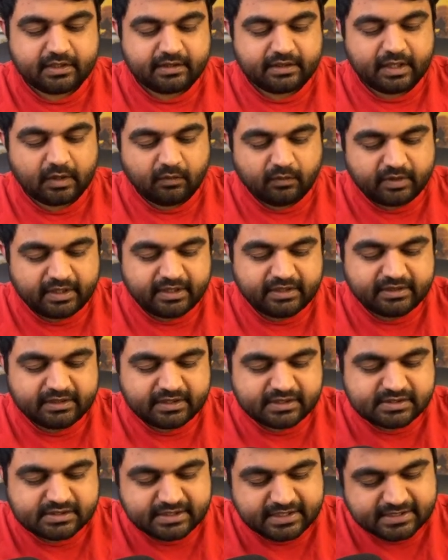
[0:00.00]
Now in
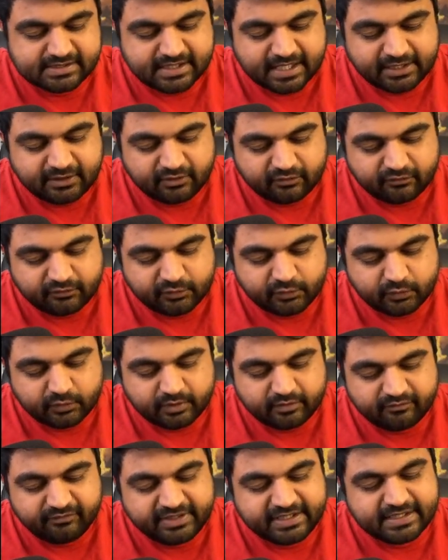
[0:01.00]
this design of
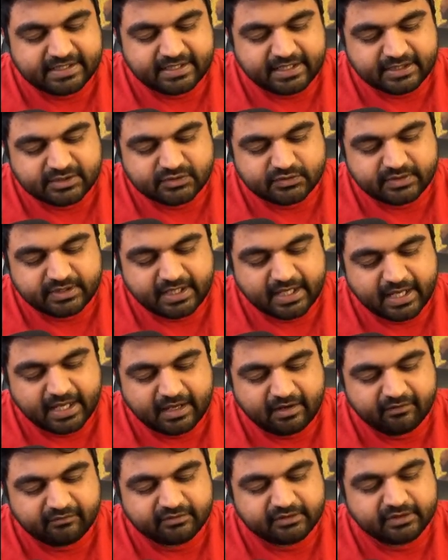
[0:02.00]
node, we can actually
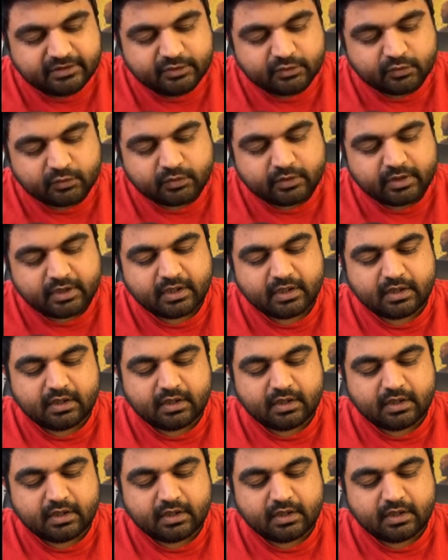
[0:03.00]
have node